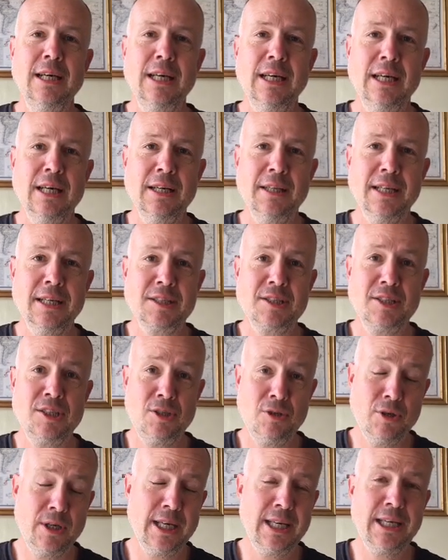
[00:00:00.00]
That's
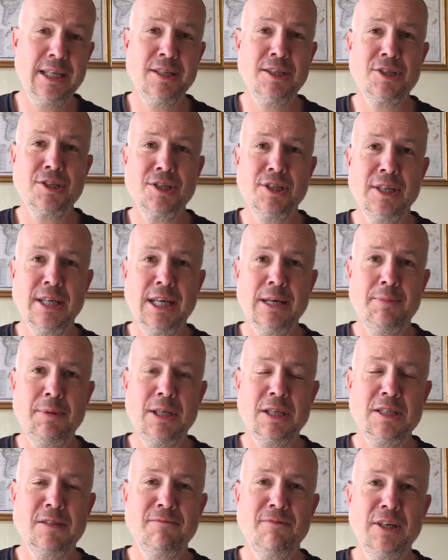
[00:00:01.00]
the UK edition there,
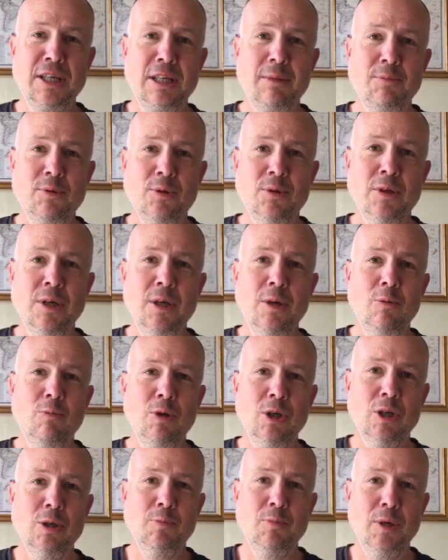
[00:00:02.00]
but it's available
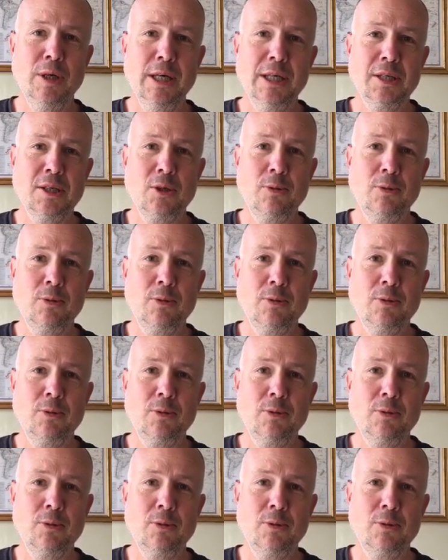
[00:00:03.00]
worldwide.